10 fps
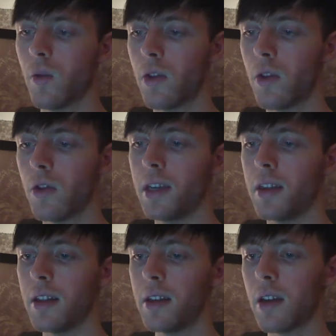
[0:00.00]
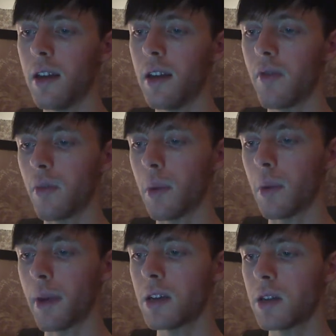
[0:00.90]
whether it be in this life or from a
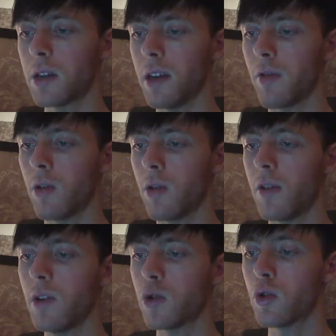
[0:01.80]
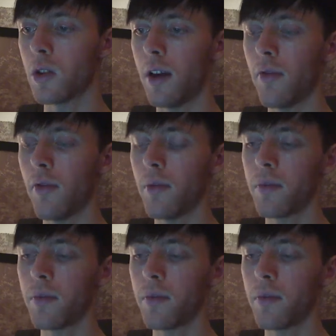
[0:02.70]
past life or in a future life.